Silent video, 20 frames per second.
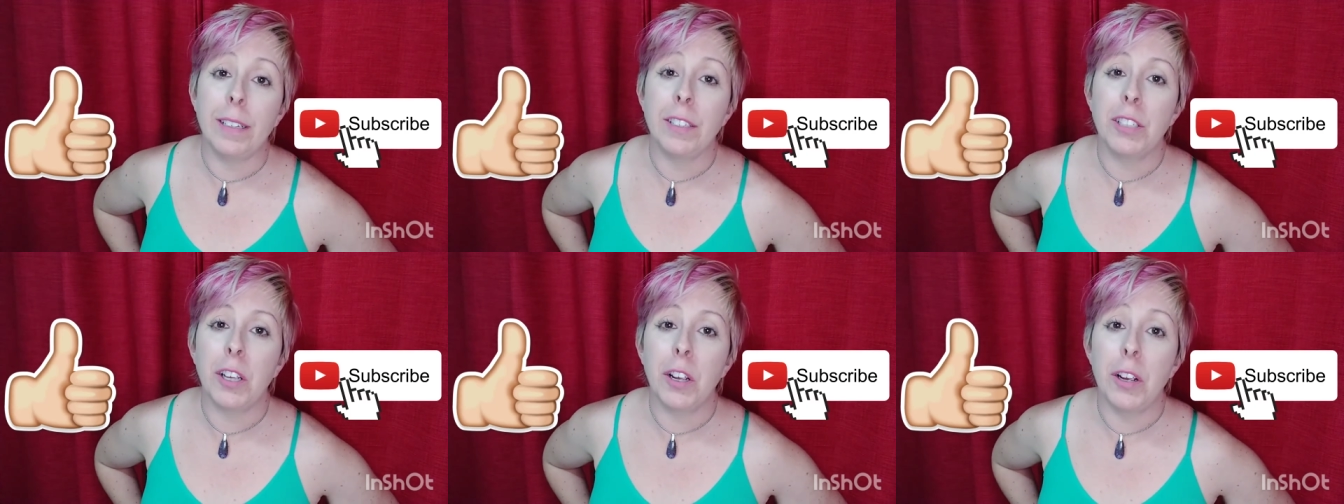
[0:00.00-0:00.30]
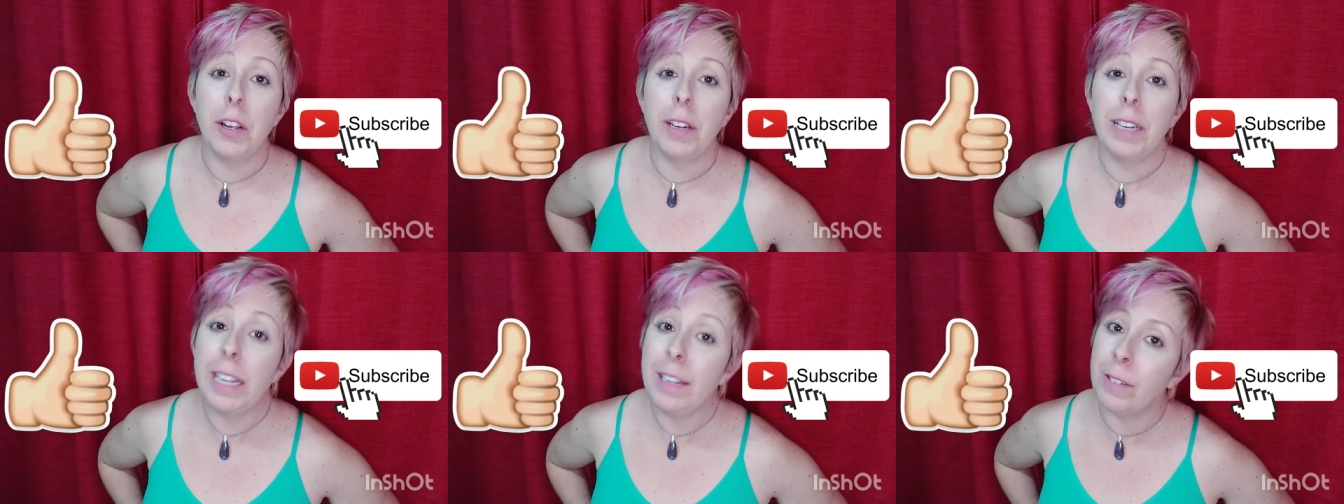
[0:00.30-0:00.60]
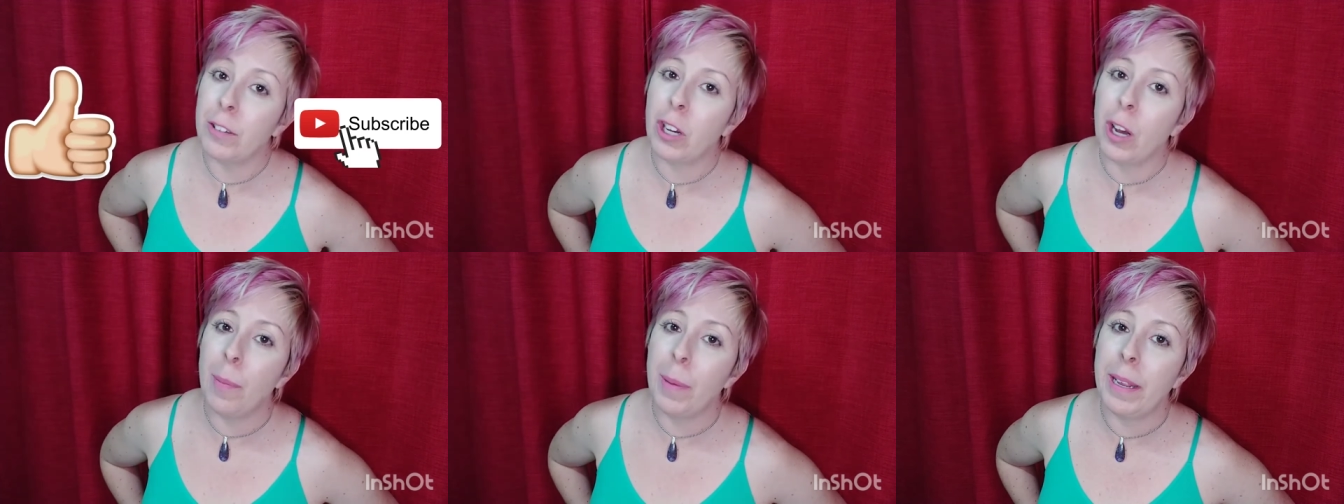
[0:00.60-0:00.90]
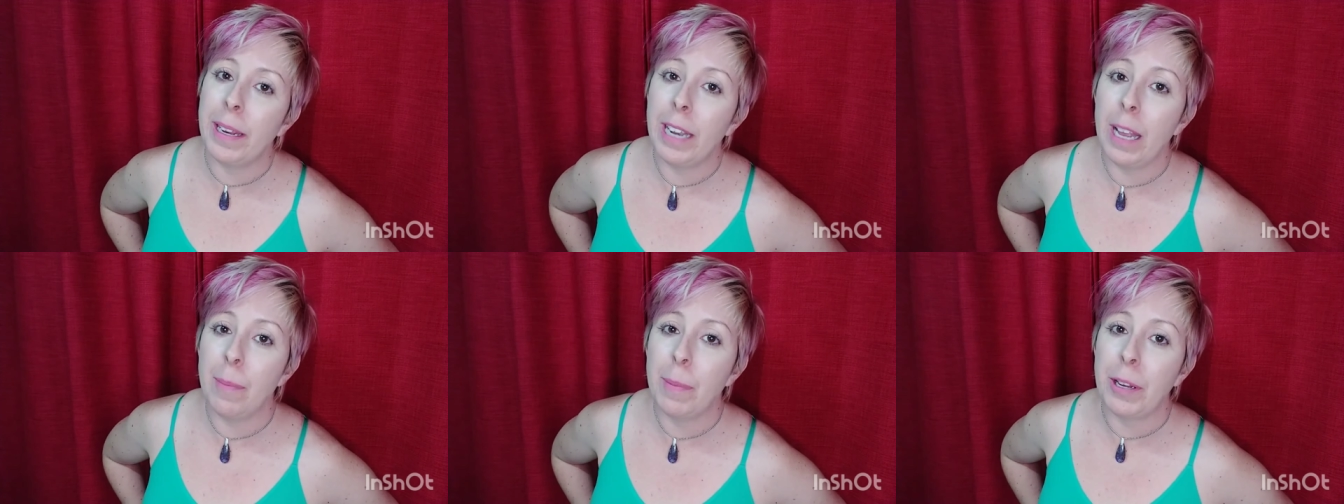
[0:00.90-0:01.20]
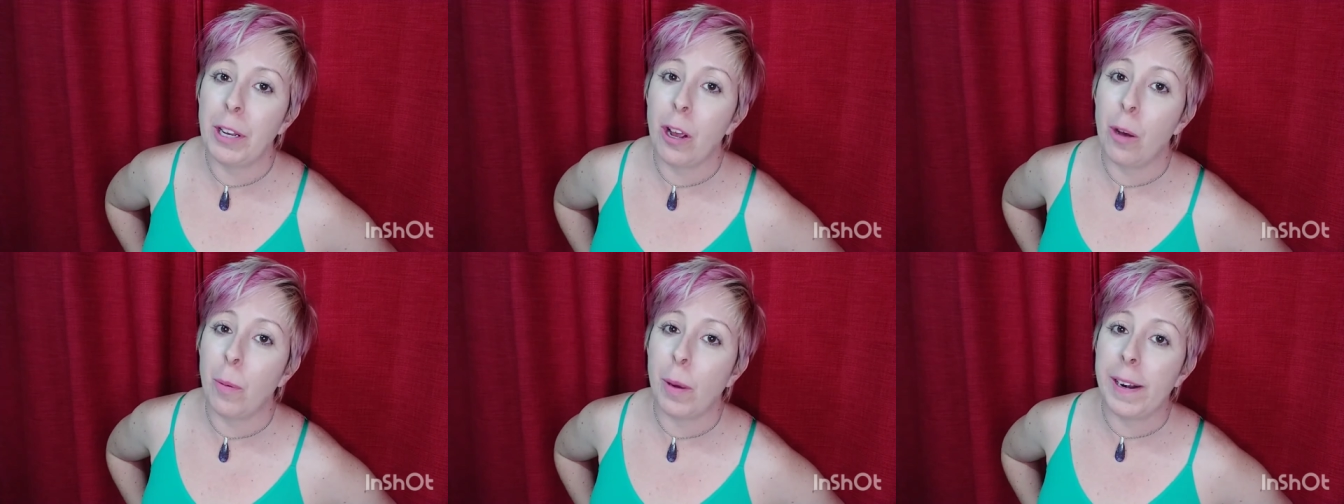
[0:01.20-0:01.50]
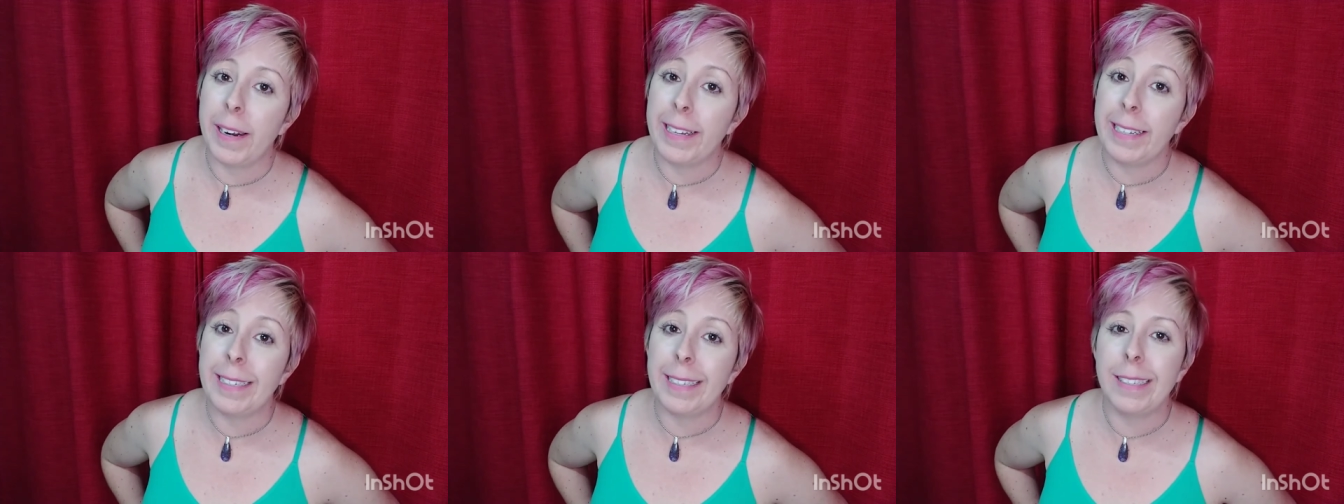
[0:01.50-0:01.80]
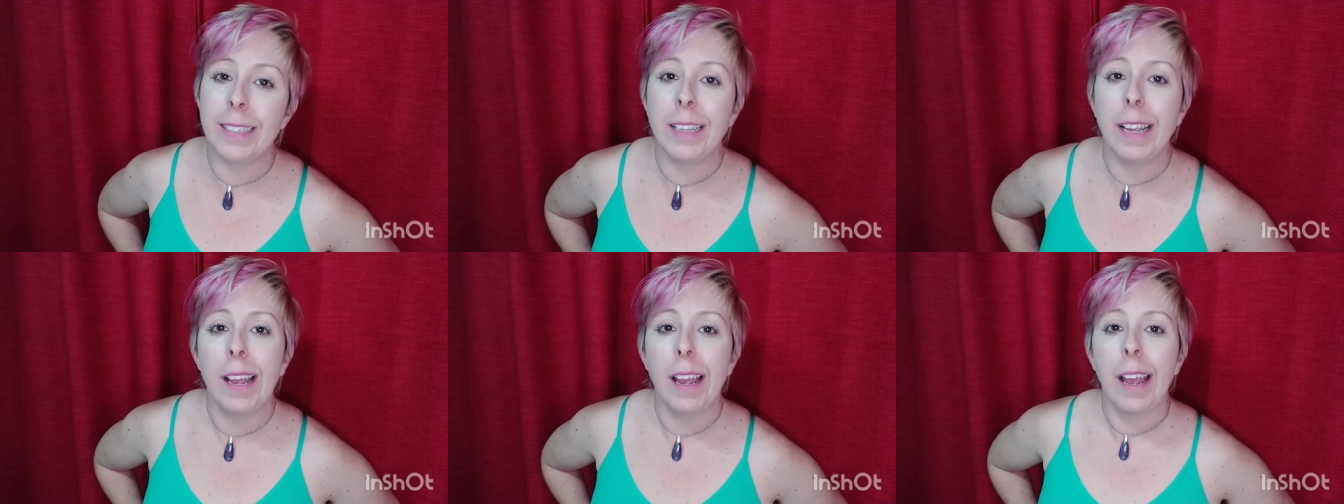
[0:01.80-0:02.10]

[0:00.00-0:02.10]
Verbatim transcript: so leave a comment, let me know what it is,